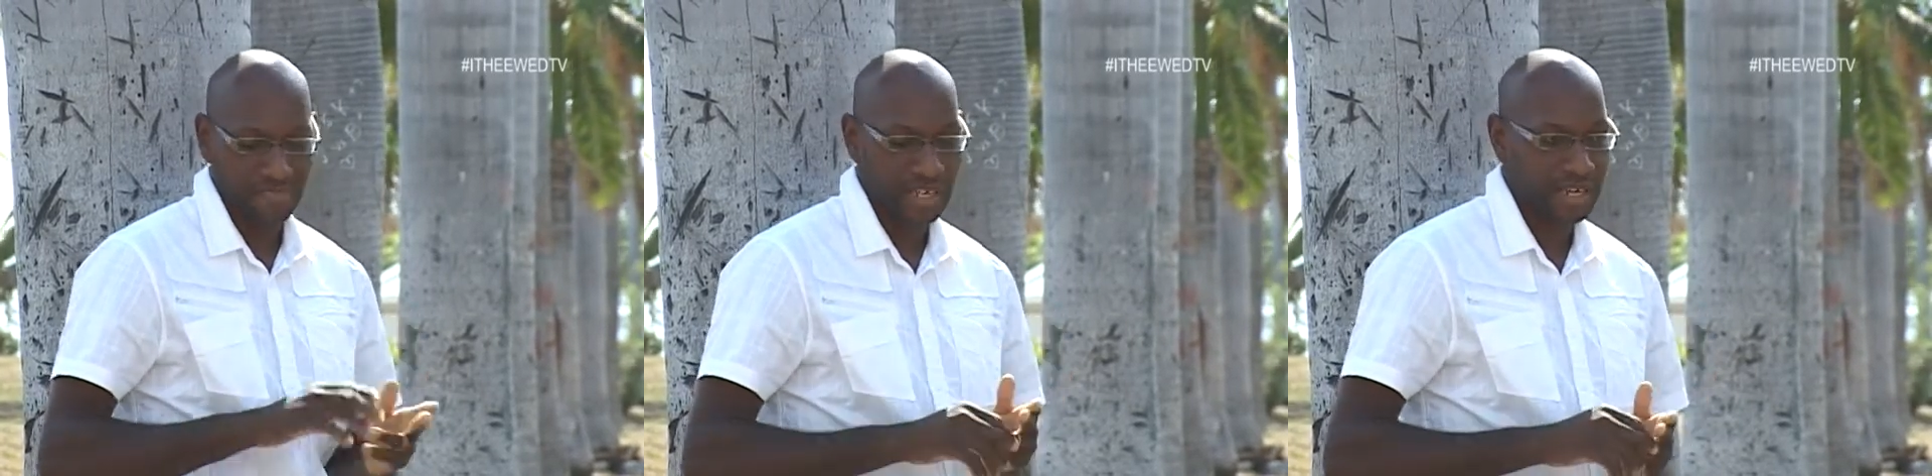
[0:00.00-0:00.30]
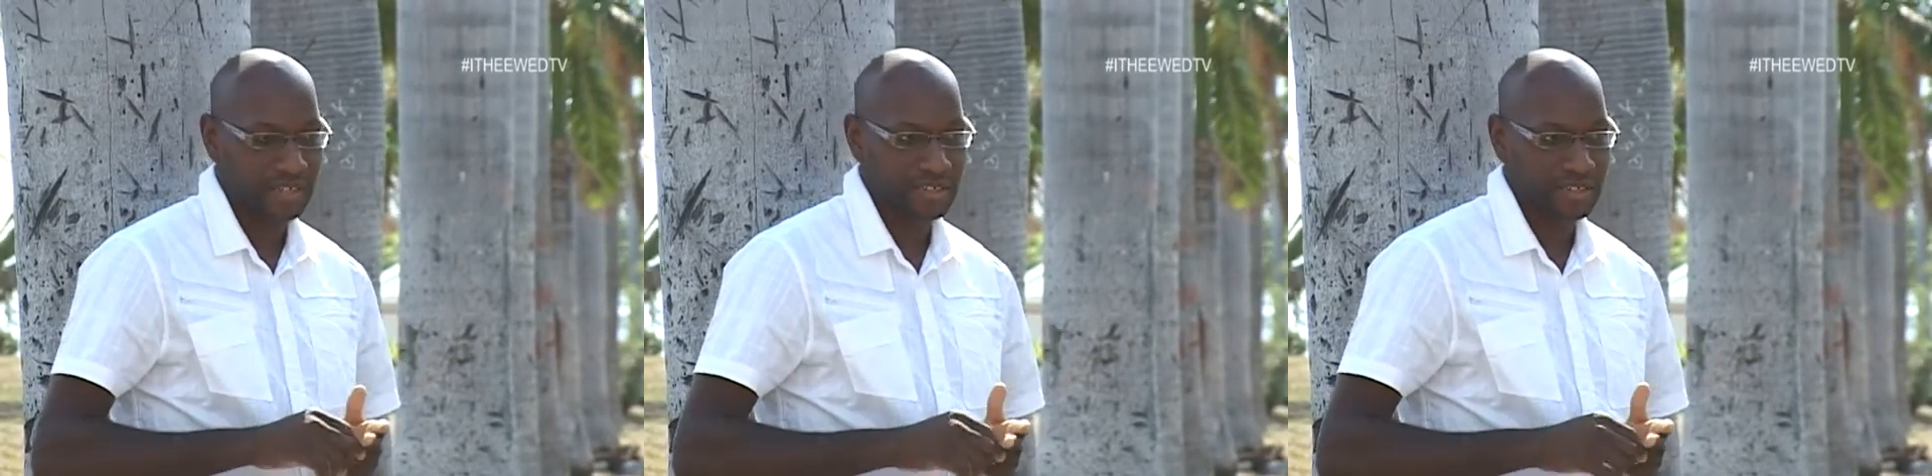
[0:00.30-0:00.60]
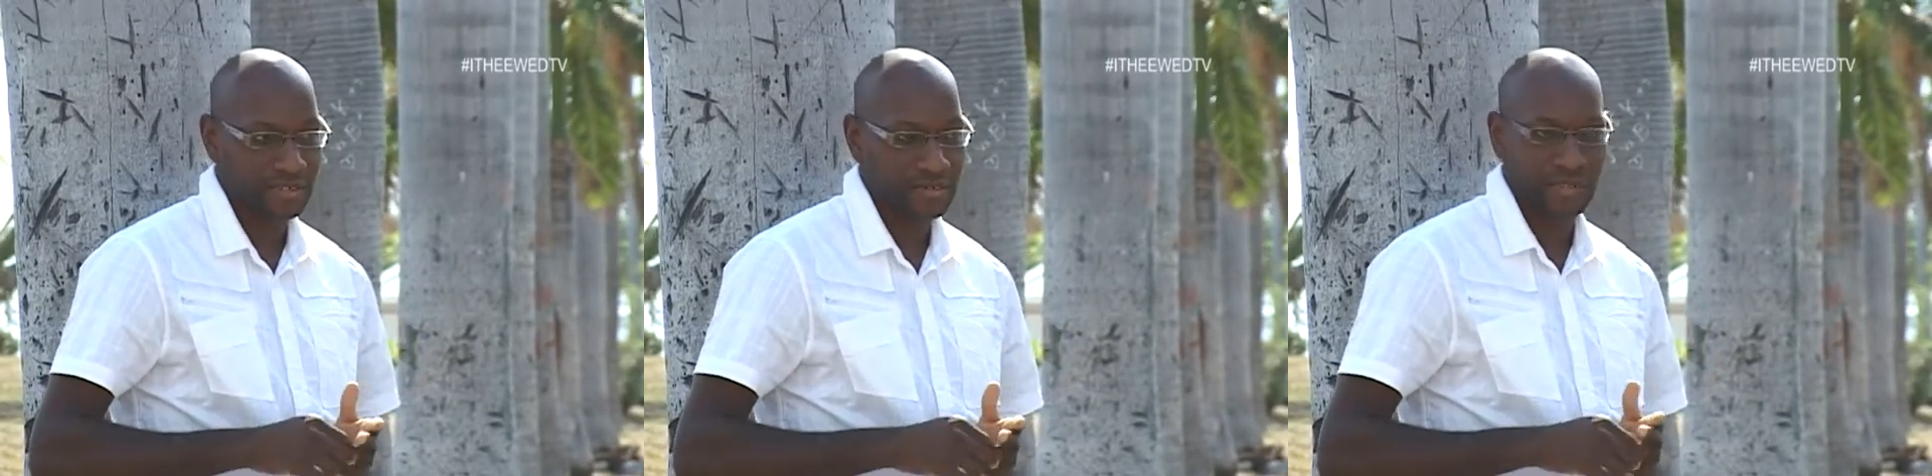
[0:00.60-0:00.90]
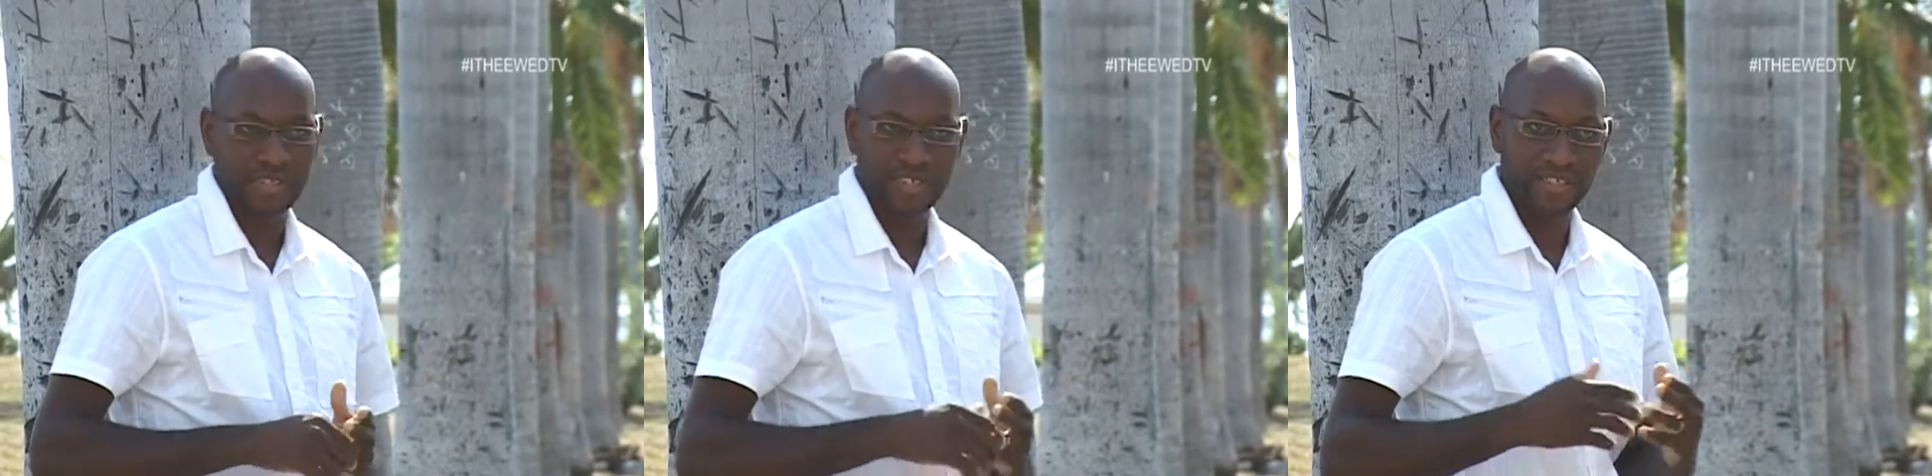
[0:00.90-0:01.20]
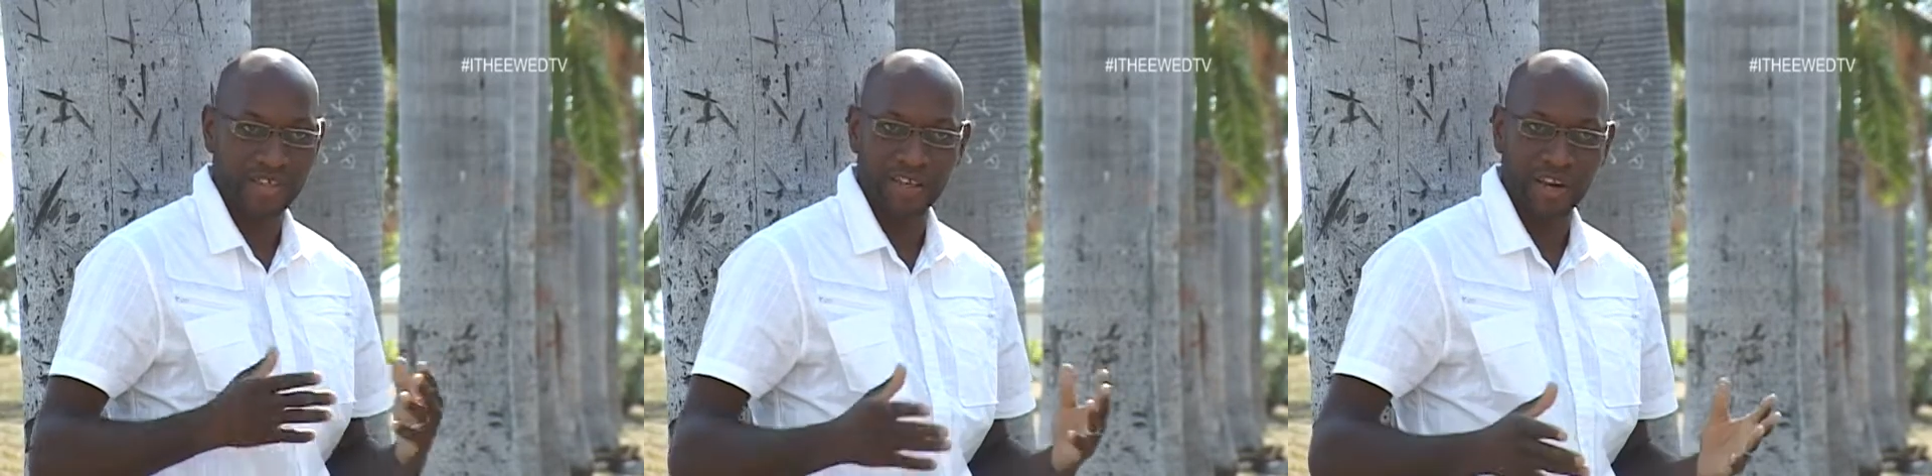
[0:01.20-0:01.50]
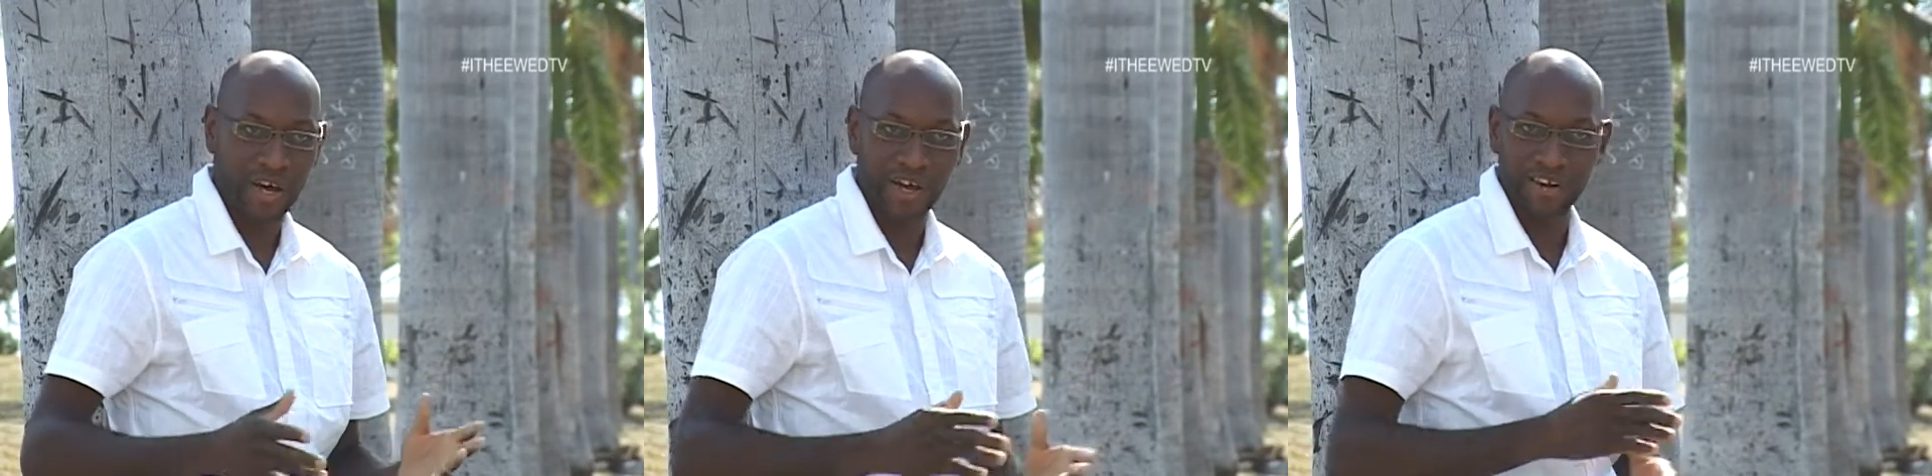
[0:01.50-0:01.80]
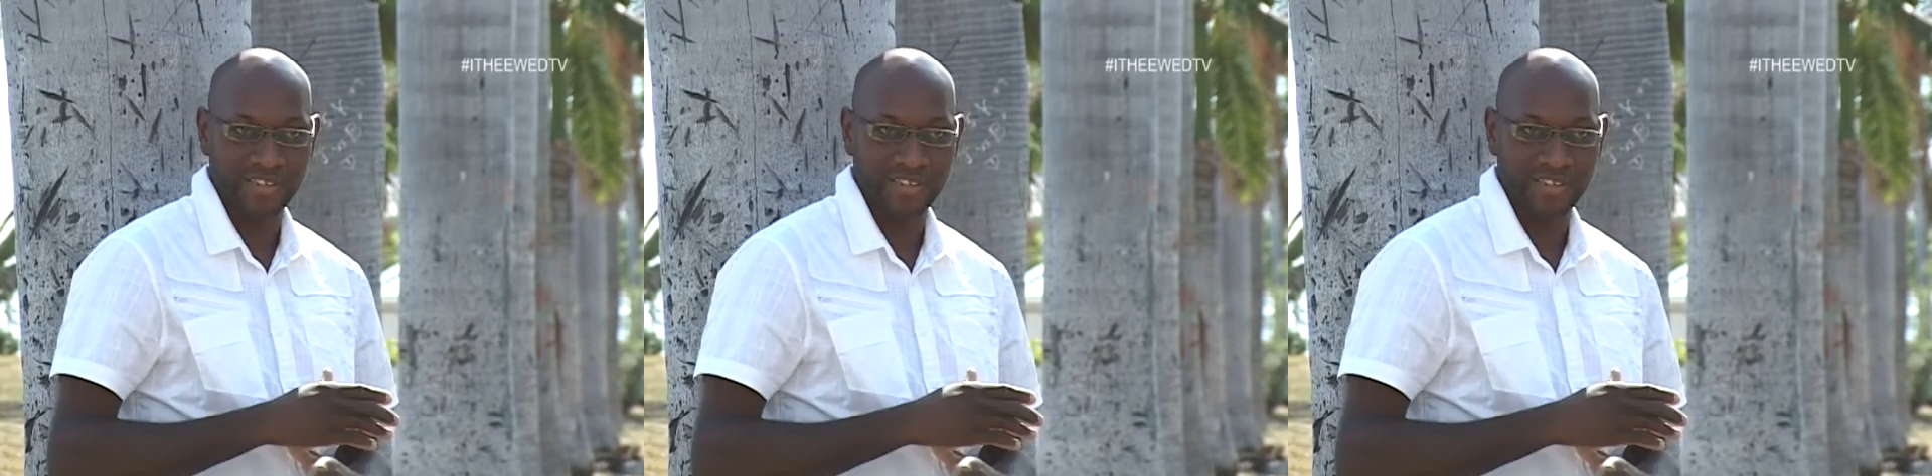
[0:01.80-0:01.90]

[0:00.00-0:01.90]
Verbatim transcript: and it wasn't anything long or